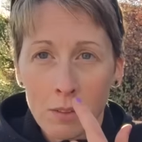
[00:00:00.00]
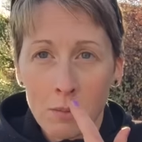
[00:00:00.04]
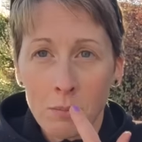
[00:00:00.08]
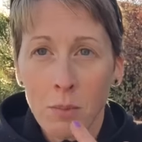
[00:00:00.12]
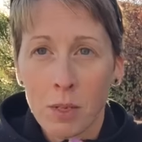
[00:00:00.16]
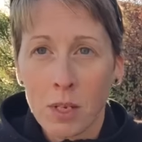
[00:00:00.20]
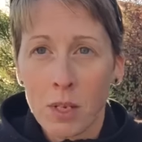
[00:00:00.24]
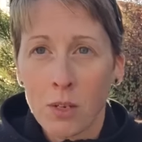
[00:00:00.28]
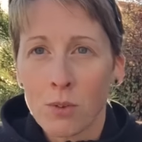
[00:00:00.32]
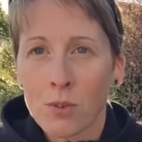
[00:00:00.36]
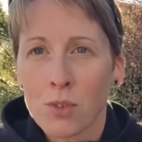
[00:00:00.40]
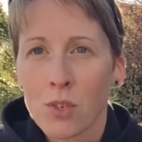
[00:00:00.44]

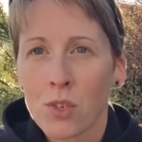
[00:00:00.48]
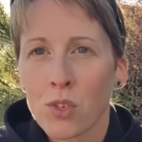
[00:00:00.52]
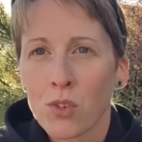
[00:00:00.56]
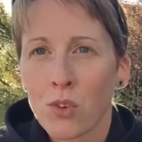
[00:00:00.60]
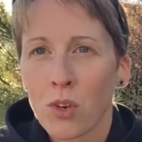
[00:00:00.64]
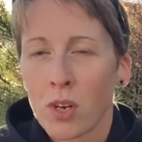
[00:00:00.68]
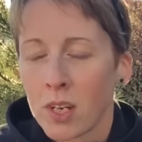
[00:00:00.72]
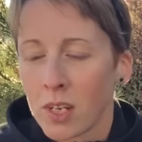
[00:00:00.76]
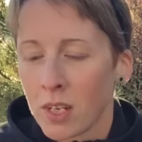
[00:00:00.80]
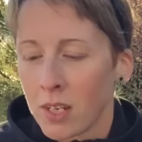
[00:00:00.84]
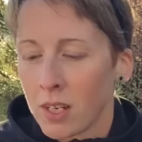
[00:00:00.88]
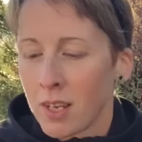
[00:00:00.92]
My nose is
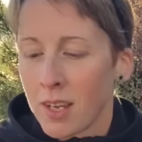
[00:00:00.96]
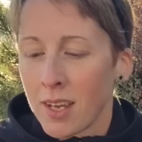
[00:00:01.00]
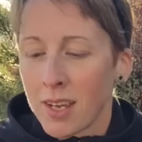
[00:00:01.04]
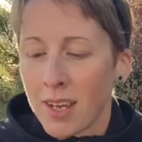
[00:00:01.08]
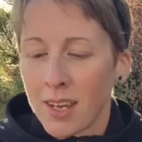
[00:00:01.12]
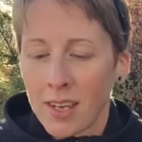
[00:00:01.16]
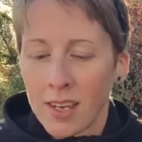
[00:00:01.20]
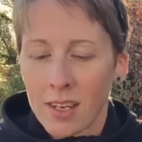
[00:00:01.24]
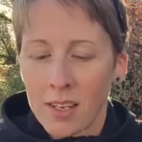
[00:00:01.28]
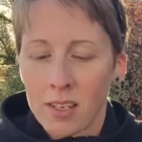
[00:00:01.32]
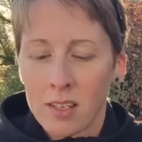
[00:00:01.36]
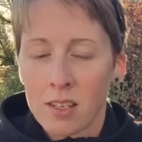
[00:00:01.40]
running
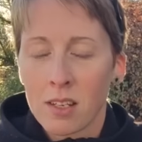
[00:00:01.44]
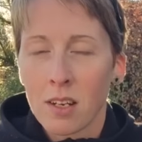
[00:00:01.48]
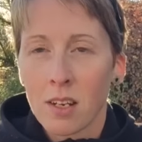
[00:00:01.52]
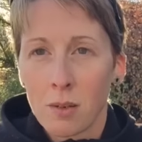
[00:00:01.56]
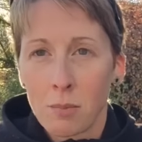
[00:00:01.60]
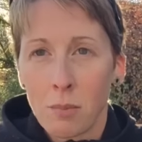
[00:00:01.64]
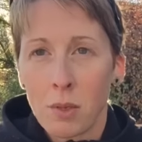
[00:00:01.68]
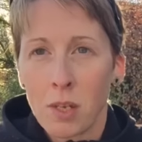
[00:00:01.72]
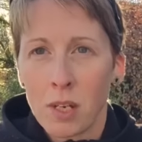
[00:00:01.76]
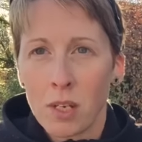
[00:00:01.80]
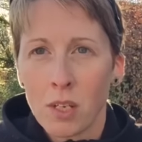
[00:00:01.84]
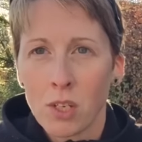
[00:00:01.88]
and
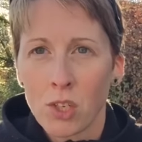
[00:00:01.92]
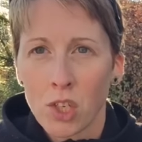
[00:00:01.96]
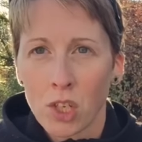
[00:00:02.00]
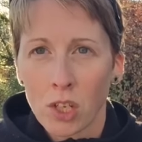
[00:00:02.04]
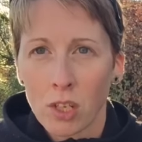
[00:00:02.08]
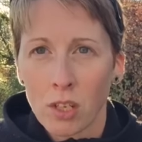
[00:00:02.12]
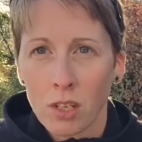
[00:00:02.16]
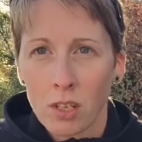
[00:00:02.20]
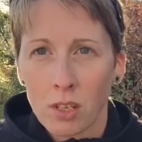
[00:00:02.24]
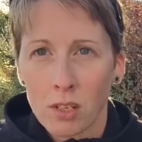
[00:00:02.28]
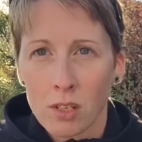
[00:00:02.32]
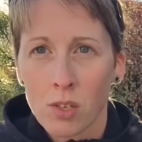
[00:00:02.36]
I'm getting
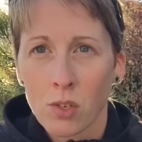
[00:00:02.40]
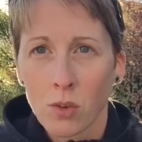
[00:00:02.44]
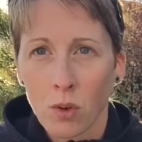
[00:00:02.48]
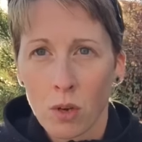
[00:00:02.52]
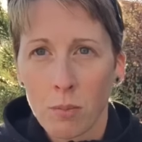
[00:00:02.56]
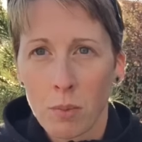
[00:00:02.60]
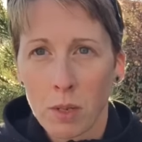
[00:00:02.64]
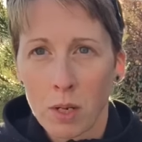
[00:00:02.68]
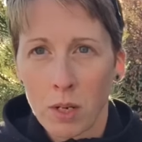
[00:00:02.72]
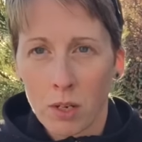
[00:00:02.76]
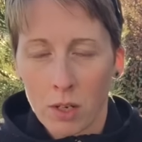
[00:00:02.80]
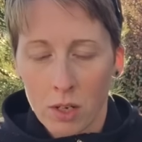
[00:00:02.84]
chilly, so
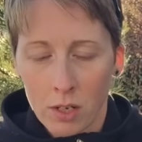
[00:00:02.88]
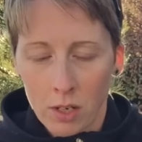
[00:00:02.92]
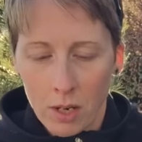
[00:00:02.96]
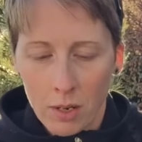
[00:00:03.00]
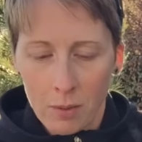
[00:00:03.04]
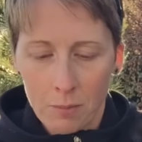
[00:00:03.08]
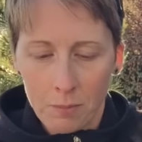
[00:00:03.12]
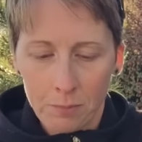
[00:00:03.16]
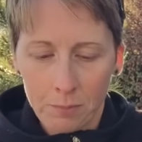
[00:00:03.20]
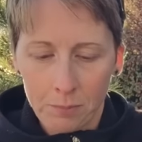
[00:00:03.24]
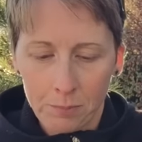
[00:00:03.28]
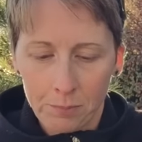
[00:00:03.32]
I better hurry
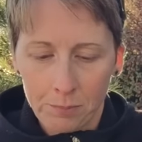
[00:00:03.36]
up.